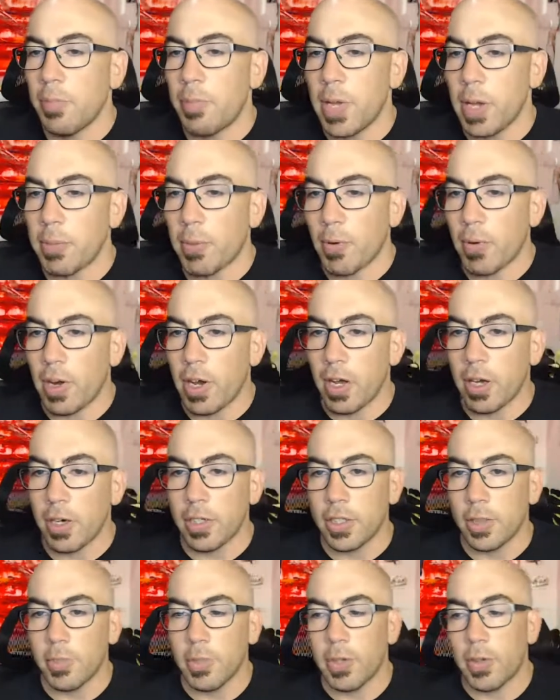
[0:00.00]
rod
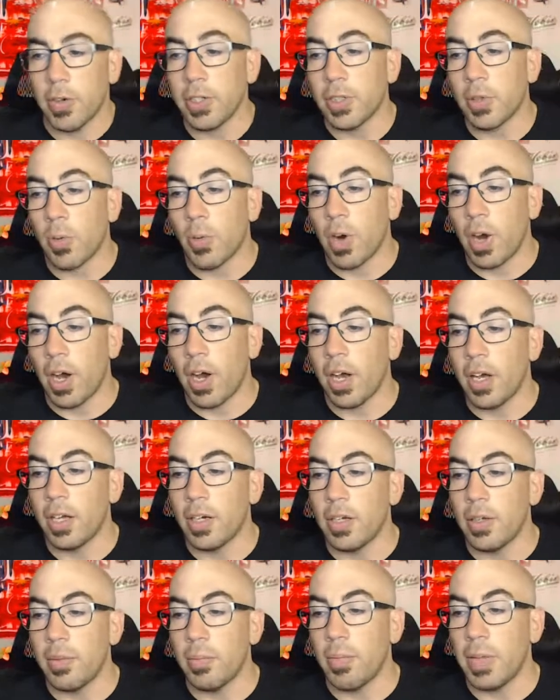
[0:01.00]
or something. There is a
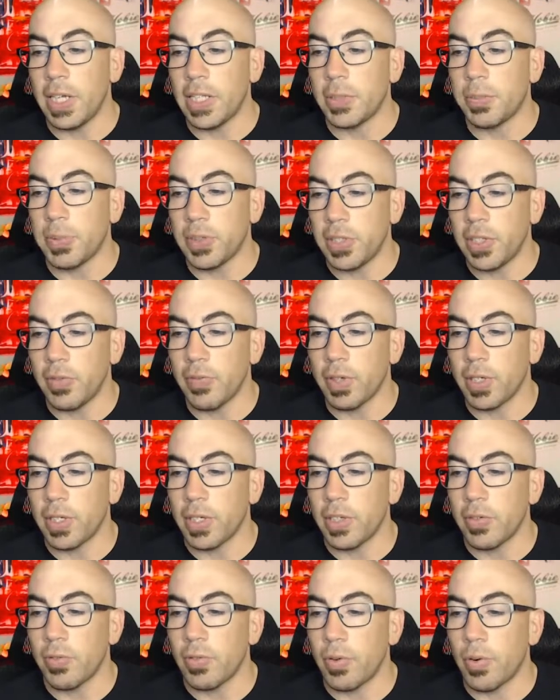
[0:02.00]
rod made
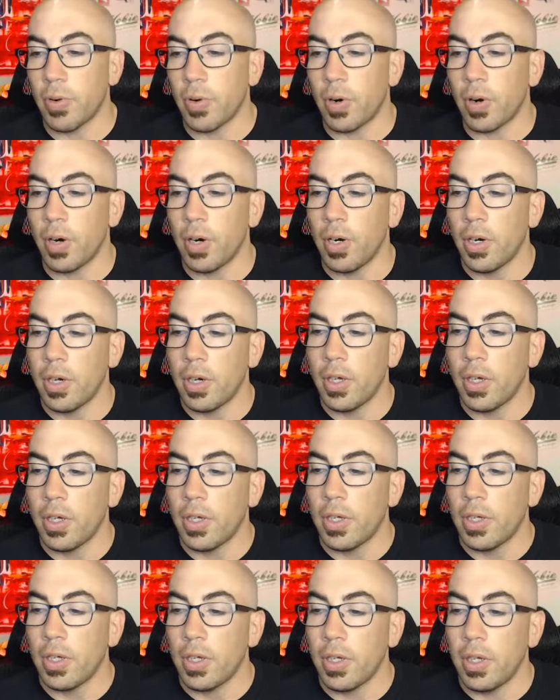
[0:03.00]
specifically for
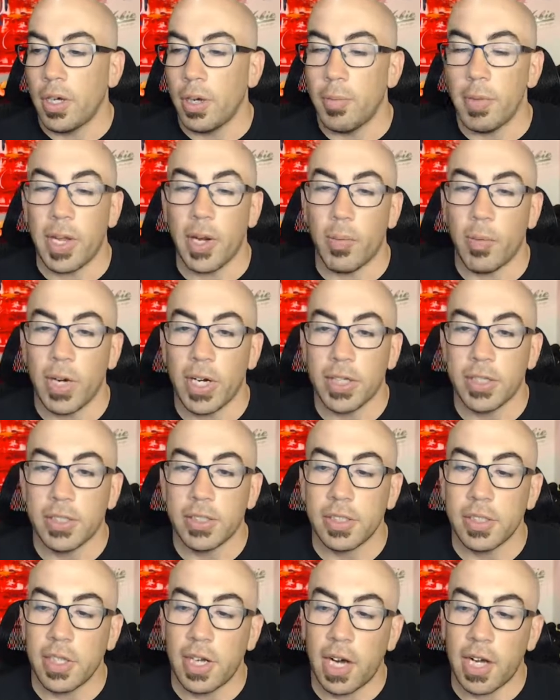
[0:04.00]
a
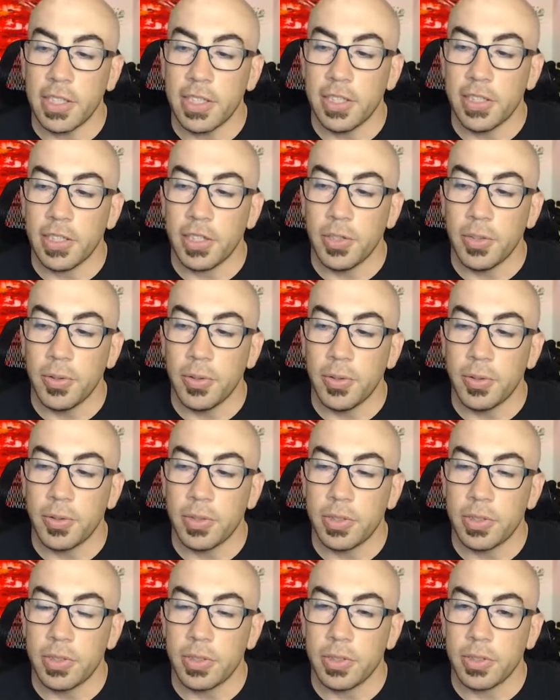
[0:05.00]
rigs. I just
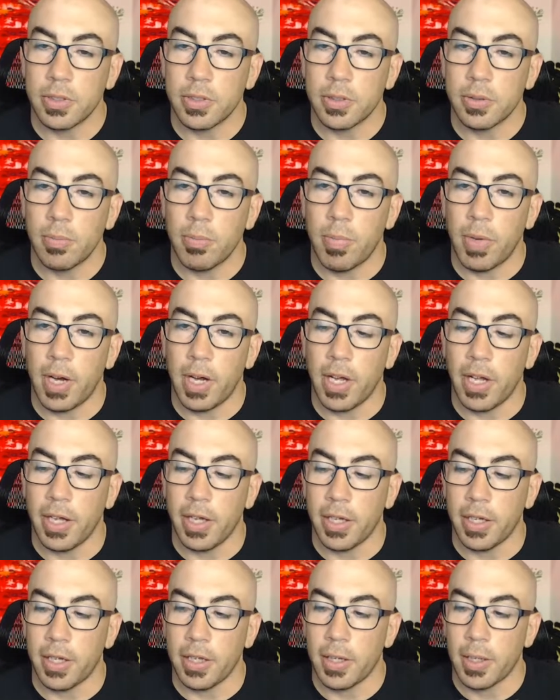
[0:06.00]
use
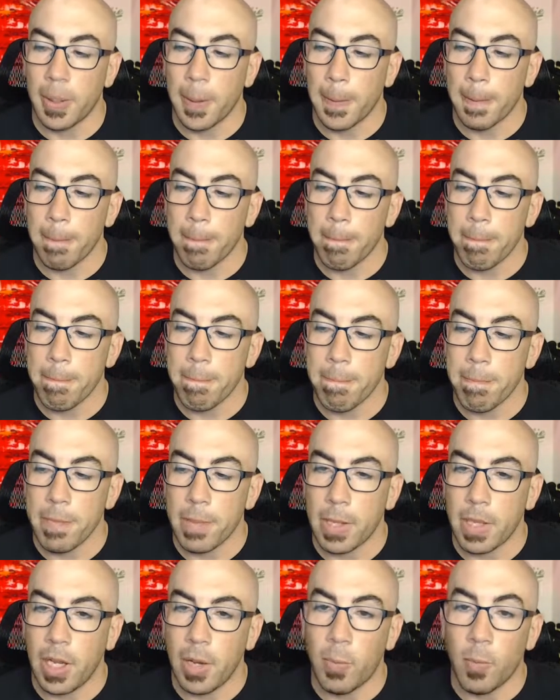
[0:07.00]
my
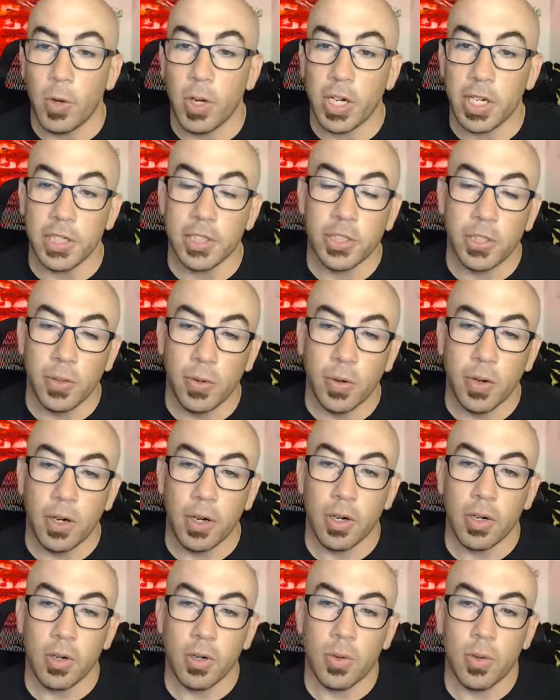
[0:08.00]
M1
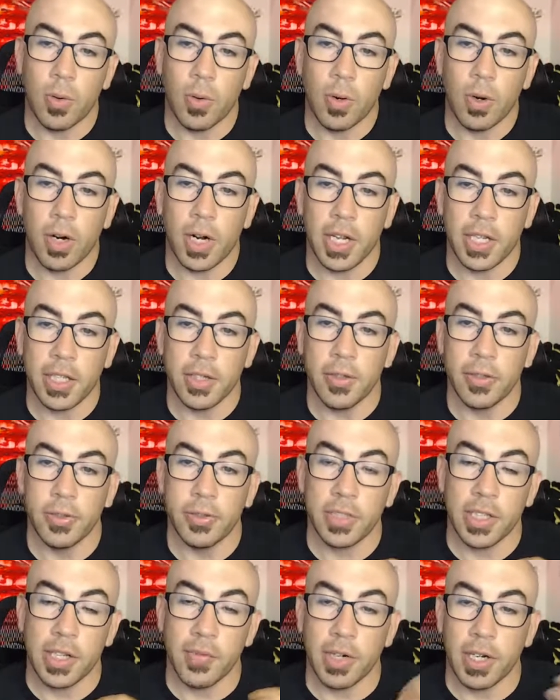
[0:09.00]
inshore, or I
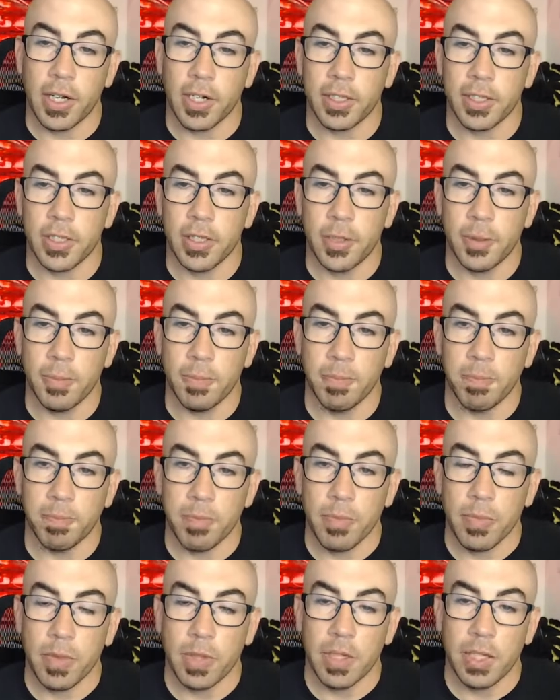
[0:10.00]
have a custom.
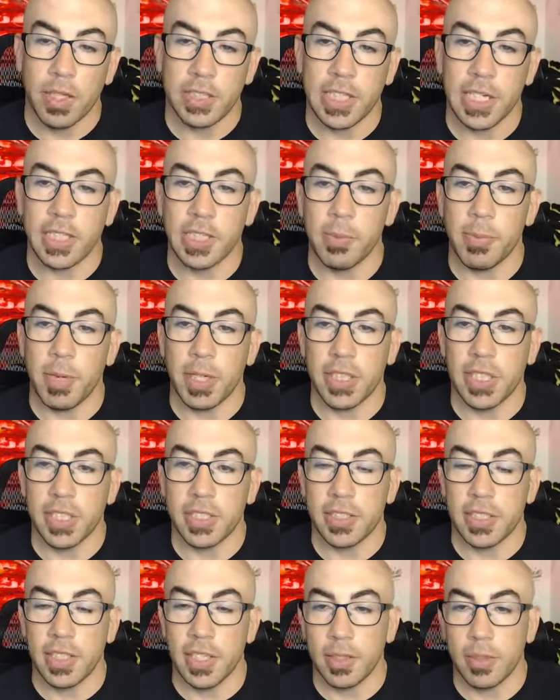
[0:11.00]
It's actually my
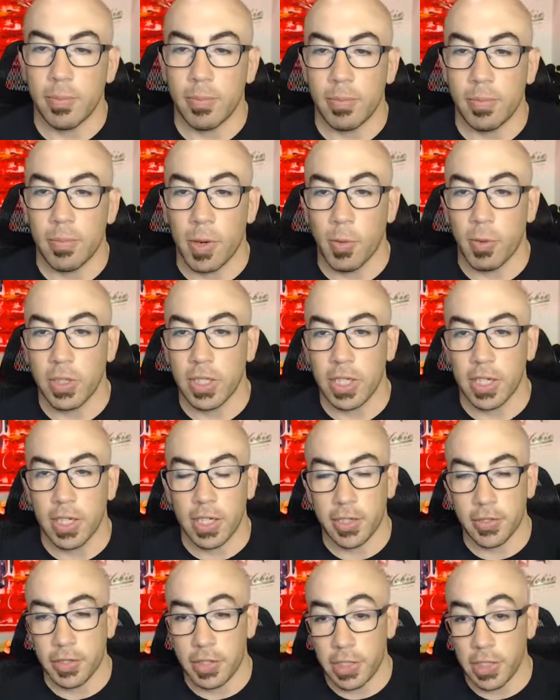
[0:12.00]
jig stick, my one that
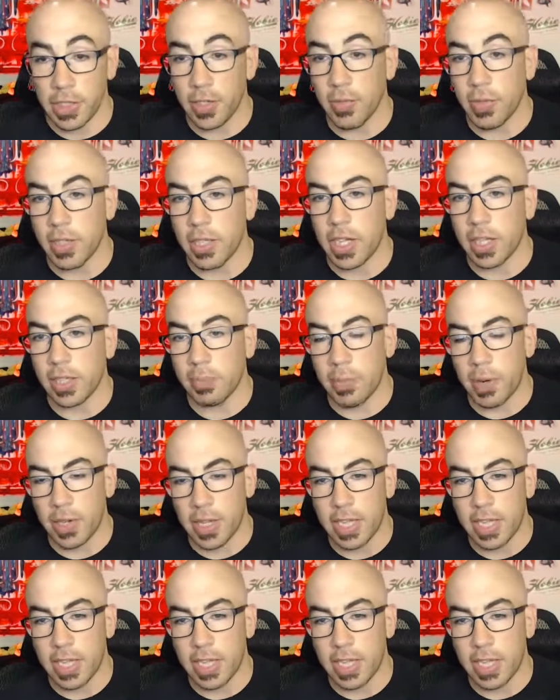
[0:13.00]
you see in the like my